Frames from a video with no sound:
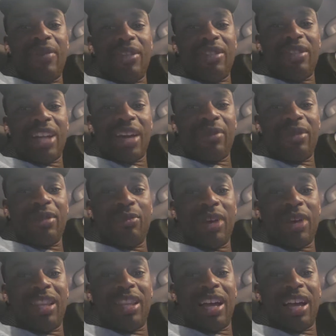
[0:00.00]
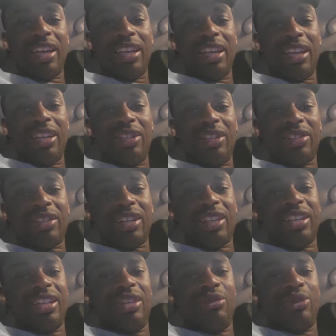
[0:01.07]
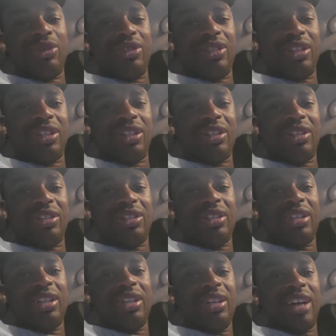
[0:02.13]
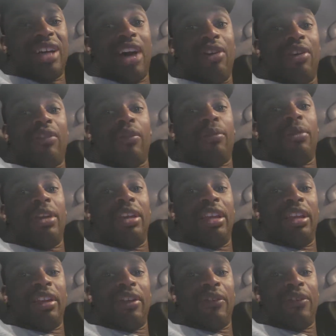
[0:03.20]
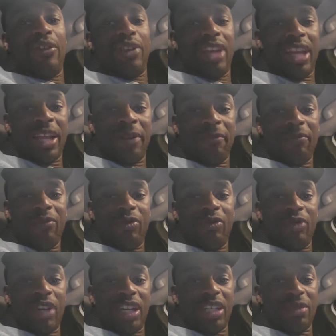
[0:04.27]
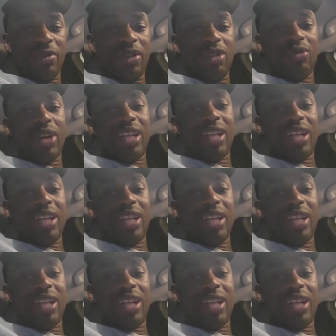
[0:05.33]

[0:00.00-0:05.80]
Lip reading: I don't think AB stops. He might lie again, just like he rescinded his I'll never play in the NFL again.